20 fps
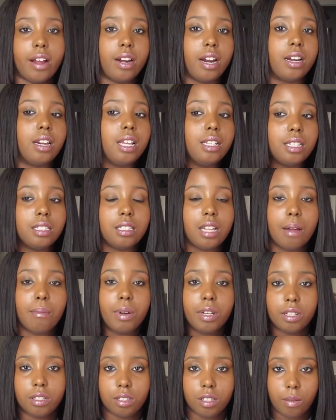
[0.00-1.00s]
And I need to stop
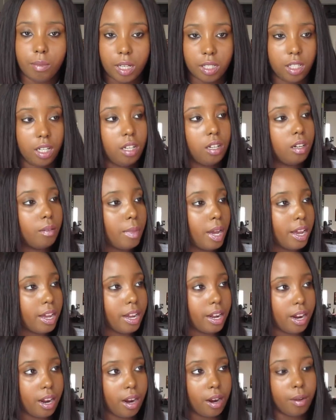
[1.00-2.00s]
putting so much heat on my
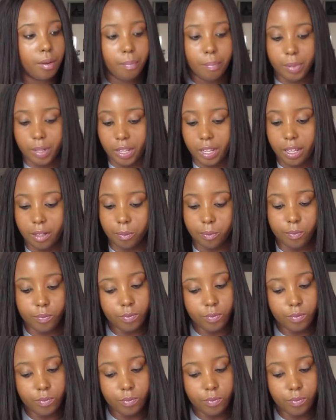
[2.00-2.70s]
hair, but